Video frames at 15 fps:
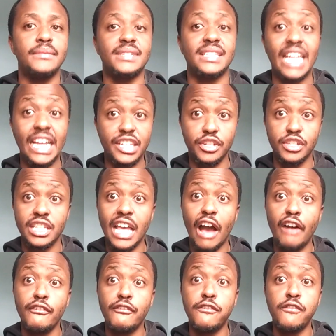stations. They
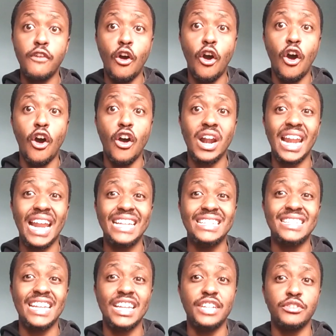have four online
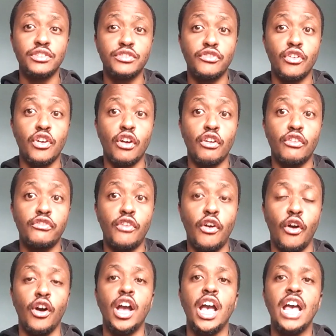stations for rock.
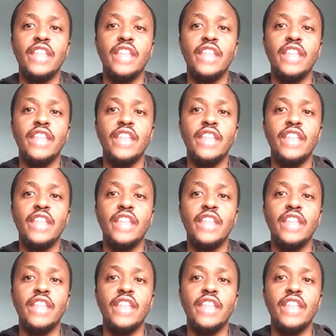Four.